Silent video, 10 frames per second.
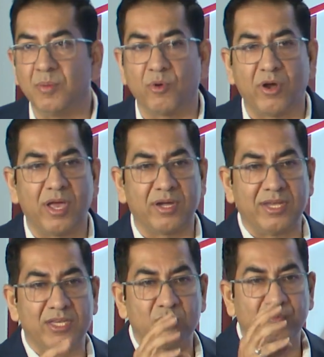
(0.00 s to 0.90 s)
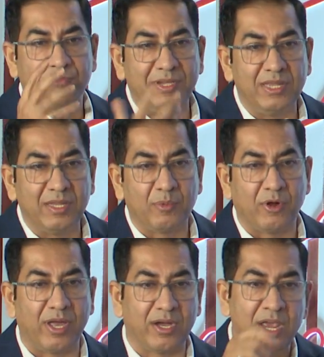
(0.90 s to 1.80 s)
the product, he has to feel the
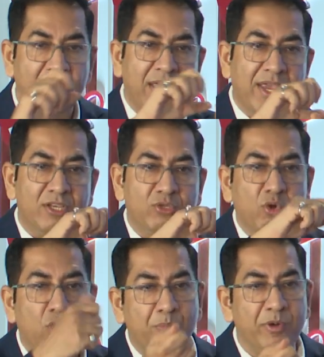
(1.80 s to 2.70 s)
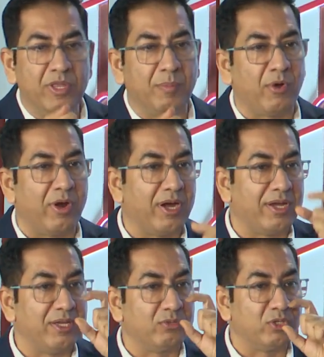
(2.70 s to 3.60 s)
product, he has to open the product,
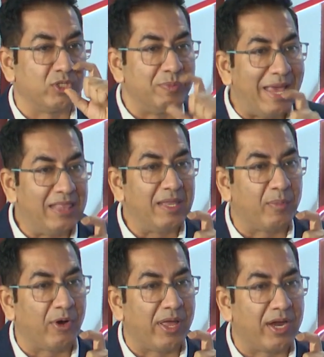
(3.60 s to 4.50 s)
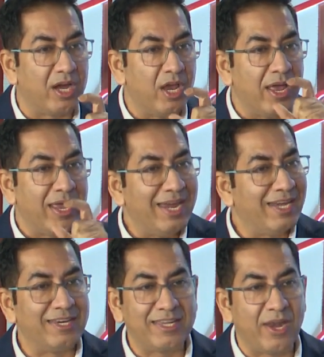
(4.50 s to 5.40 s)
he has to smell the product.
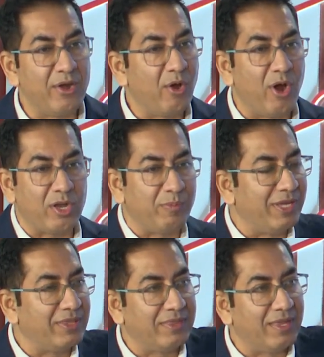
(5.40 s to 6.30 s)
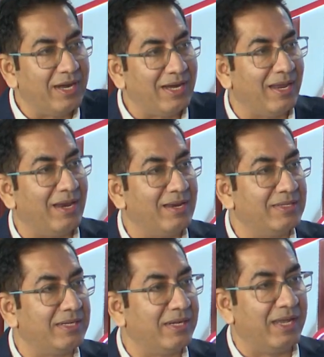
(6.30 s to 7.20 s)
It cannot be that the retailer
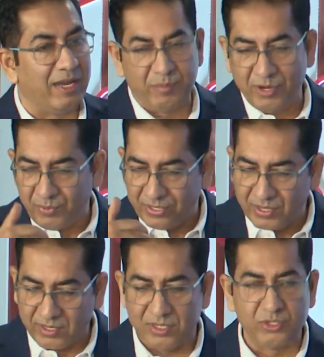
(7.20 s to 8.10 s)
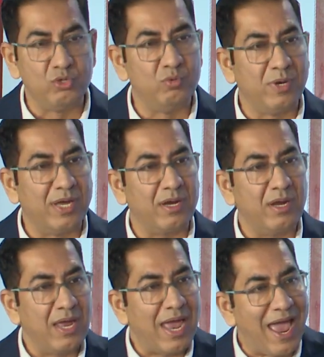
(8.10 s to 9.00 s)
is sitting in between the consumer
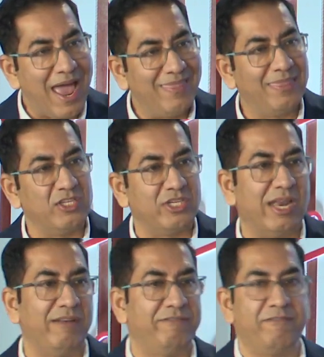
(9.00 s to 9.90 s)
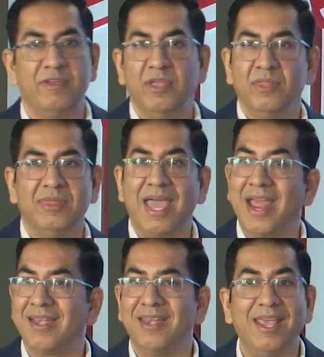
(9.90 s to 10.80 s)
and the shelf.
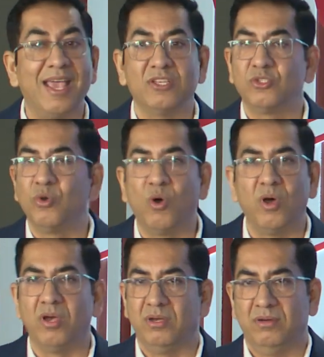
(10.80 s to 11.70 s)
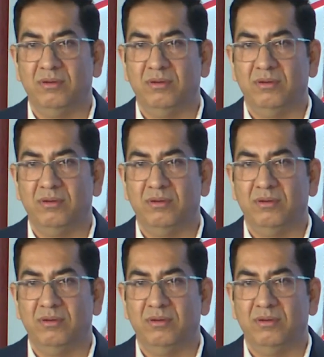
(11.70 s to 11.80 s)
That day has gone.